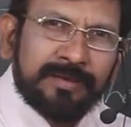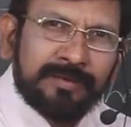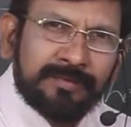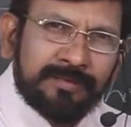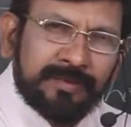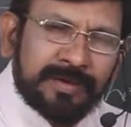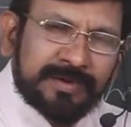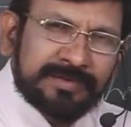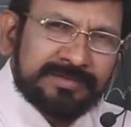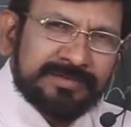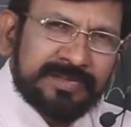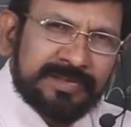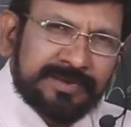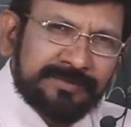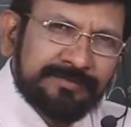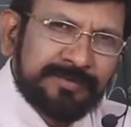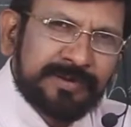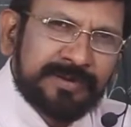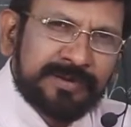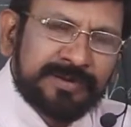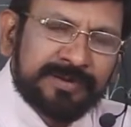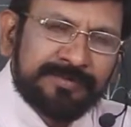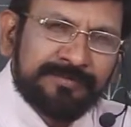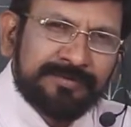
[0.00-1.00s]
For
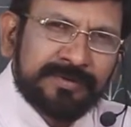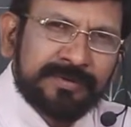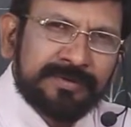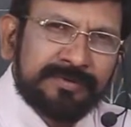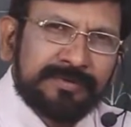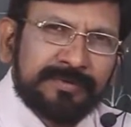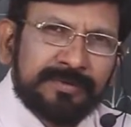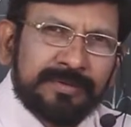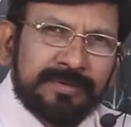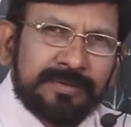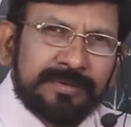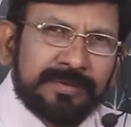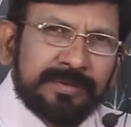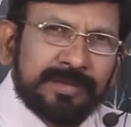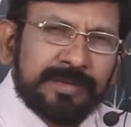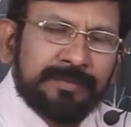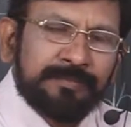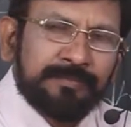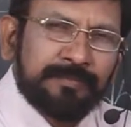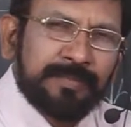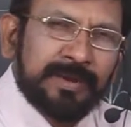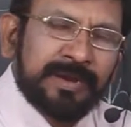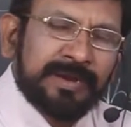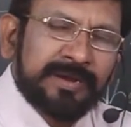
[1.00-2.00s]
serving tiffin, a
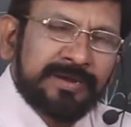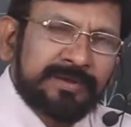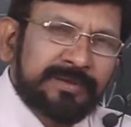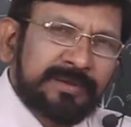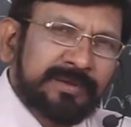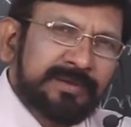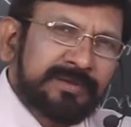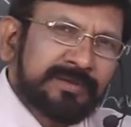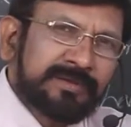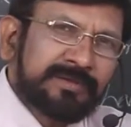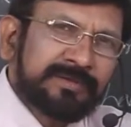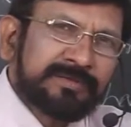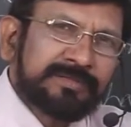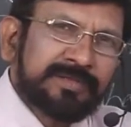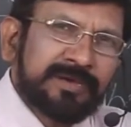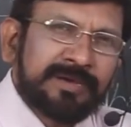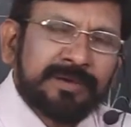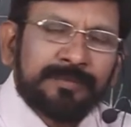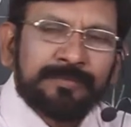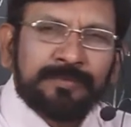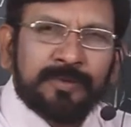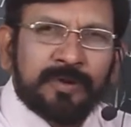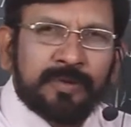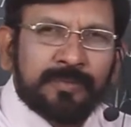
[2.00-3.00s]
plate is the
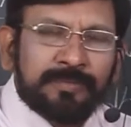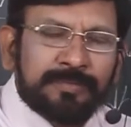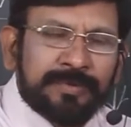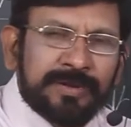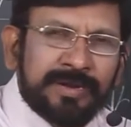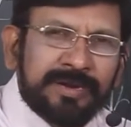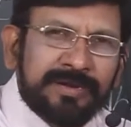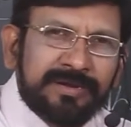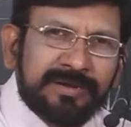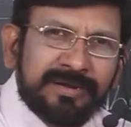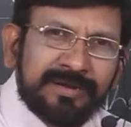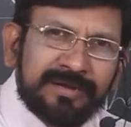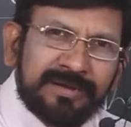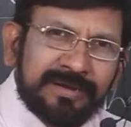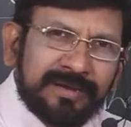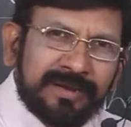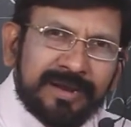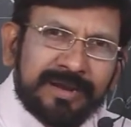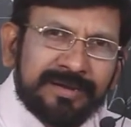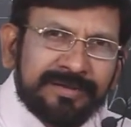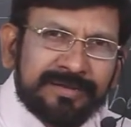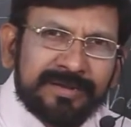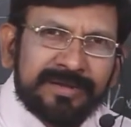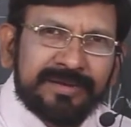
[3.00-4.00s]
appropriate
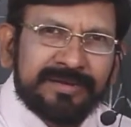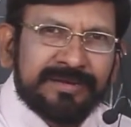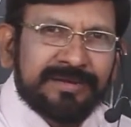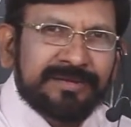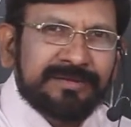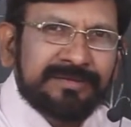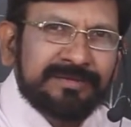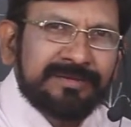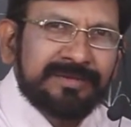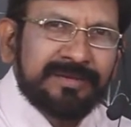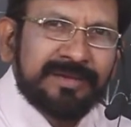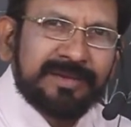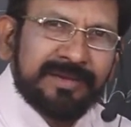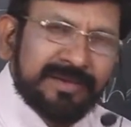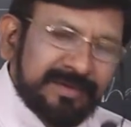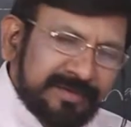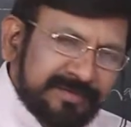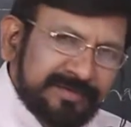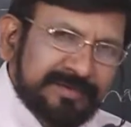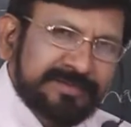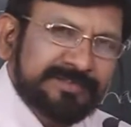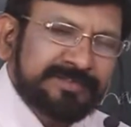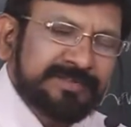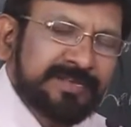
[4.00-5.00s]
container.
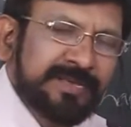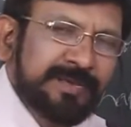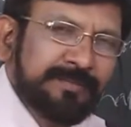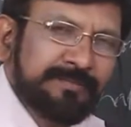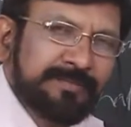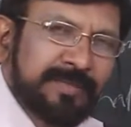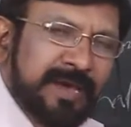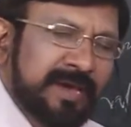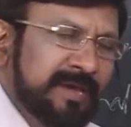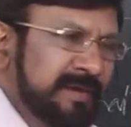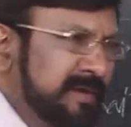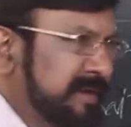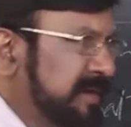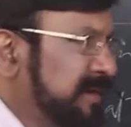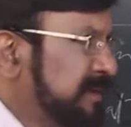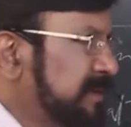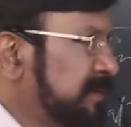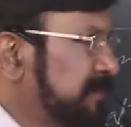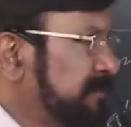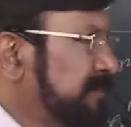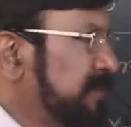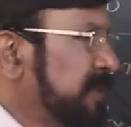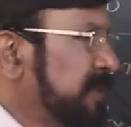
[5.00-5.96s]
In the same manner,